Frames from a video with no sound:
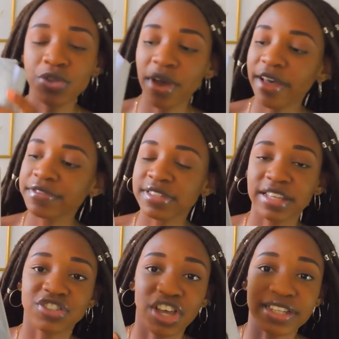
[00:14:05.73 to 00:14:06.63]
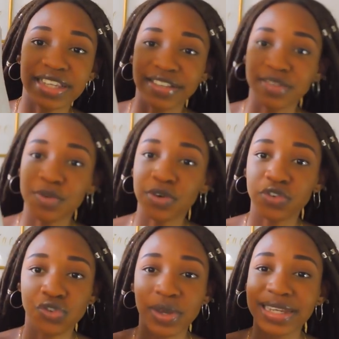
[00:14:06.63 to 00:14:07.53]
you have such a textbook,
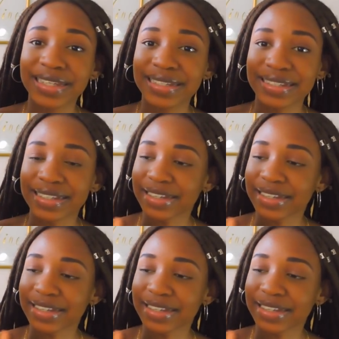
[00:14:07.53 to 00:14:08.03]
surely,